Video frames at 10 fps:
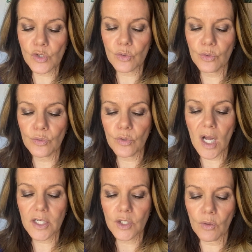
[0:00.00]
who
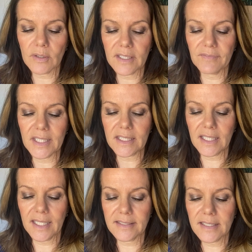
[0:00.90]
don't live in
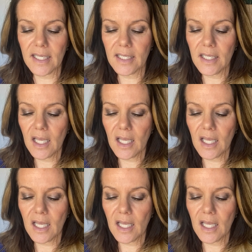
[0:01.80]
Atlanta,